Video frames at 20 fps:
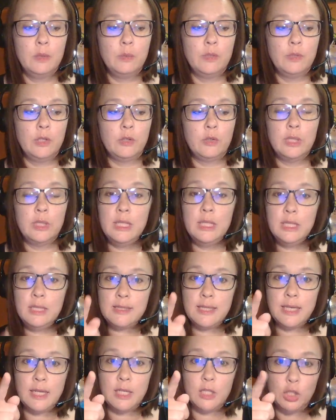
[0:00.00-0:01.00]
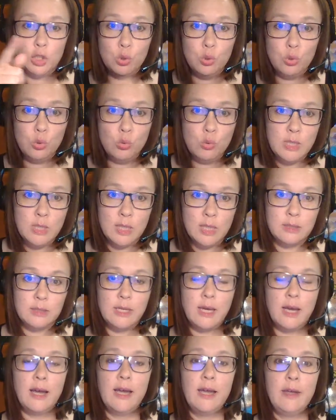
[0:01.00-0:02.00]
with other kids, and you get
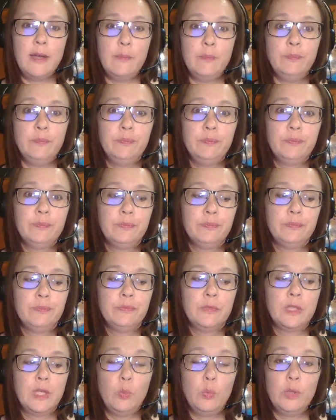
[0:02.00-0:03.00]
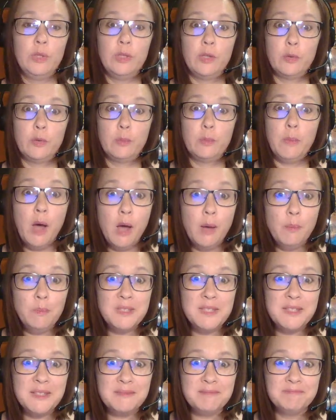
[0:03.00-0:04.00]
time with other
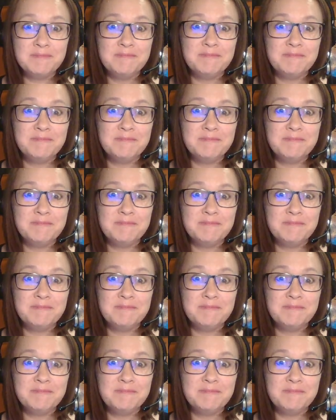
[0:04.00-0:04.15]
moms.